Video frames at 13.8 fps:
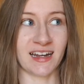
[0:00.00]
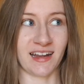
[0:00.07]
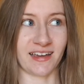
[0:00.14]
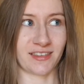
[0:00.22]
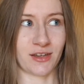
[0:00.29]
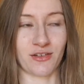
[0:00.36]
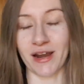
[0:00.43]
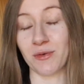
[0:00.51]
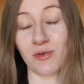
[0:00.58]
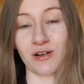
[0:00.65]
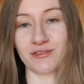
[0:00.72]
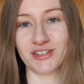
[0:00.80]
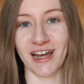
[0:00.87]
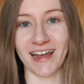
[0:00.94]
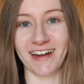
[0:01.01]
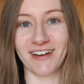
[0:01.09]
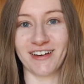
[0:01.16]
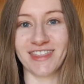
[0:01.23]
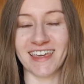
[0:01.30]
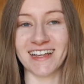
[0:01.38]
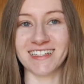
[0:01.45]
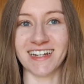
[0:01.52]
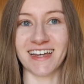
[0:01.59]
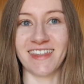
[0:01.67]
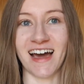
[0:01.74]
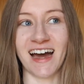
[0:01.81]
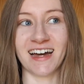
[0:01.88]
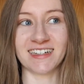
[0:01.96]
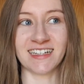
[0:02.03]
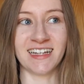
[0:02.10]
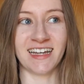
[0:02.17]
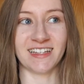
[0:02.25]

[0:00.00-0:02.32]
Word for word: like the Great Wall of China and things like that,